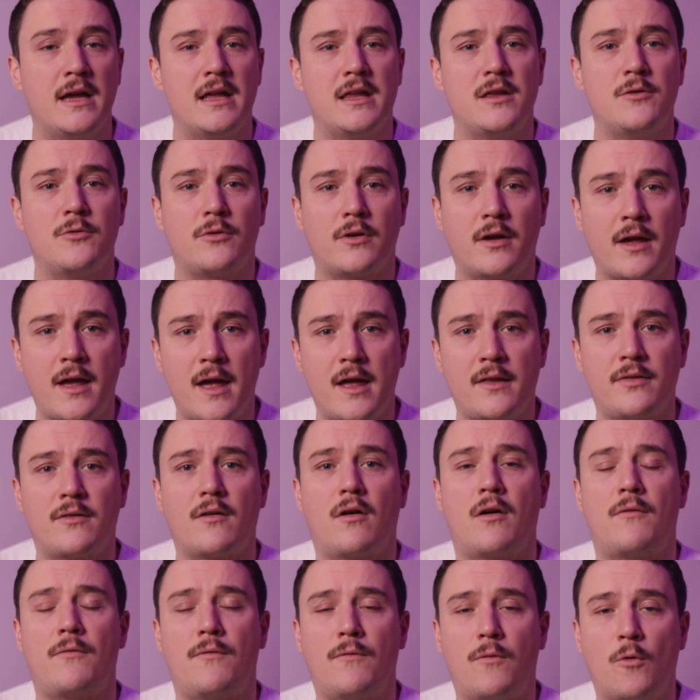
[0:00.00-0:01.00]
you can't
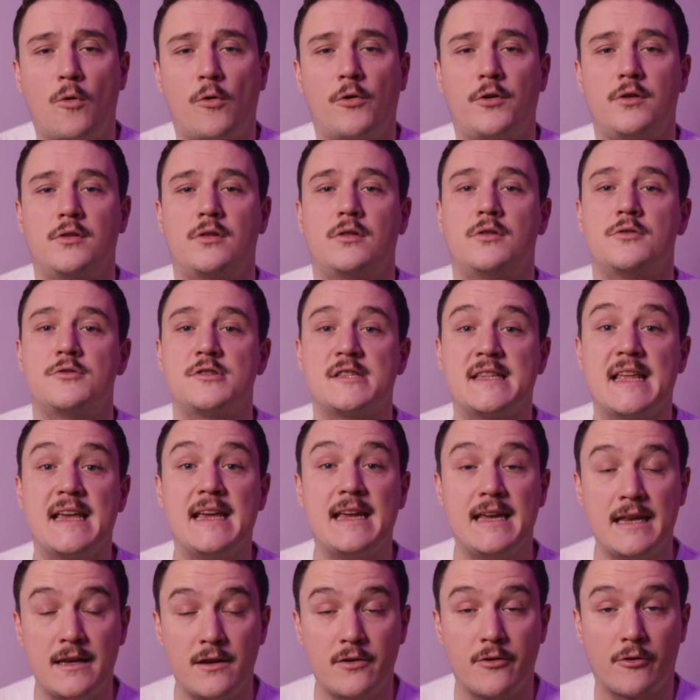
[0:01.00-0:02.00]
afford to stay
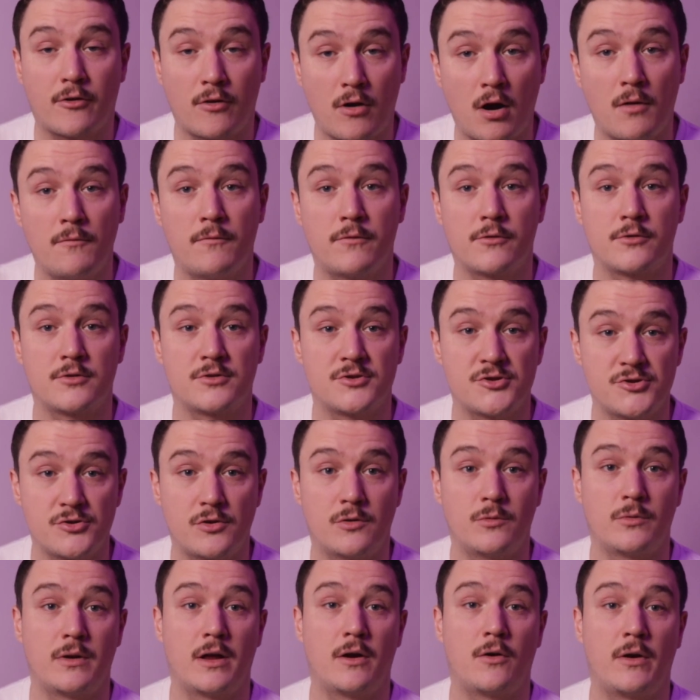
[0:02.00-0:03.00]
in your comfort
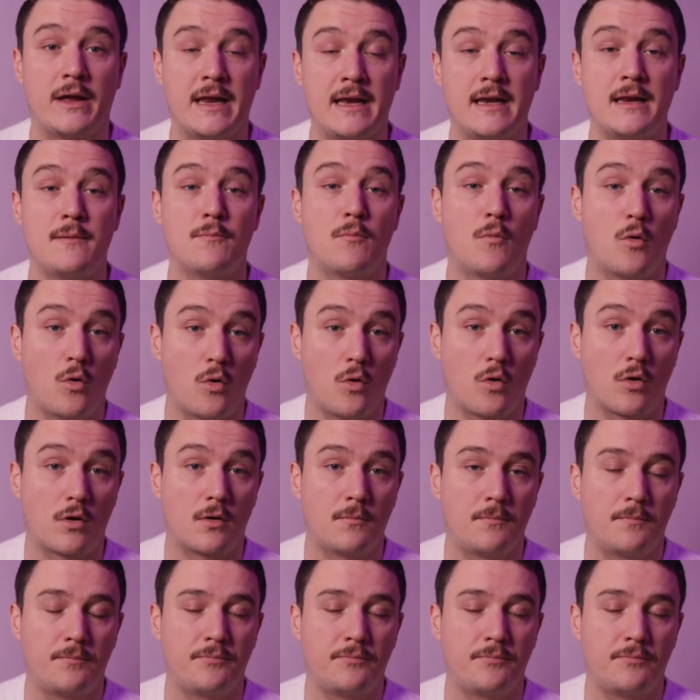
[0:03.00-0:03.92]
zone anymore.